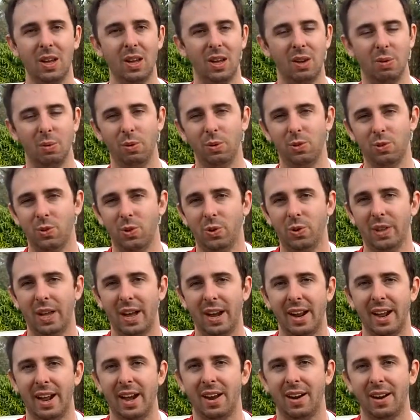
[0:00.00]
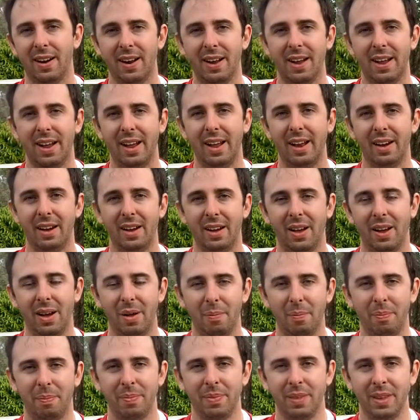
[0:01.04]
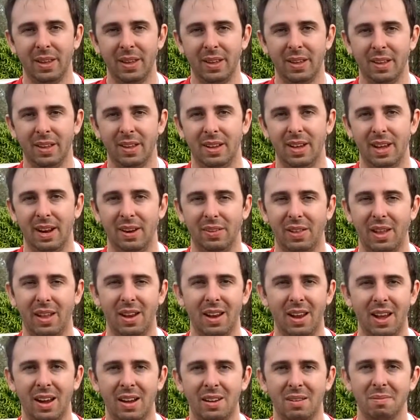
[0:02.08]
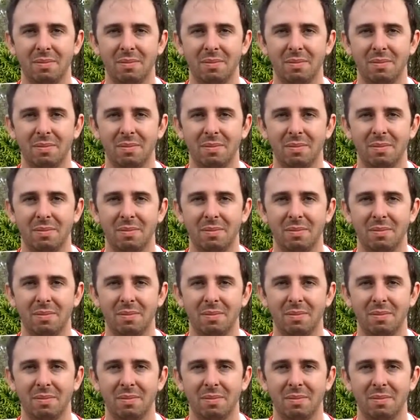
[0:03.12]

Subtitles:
we'll sort that out and at a later date.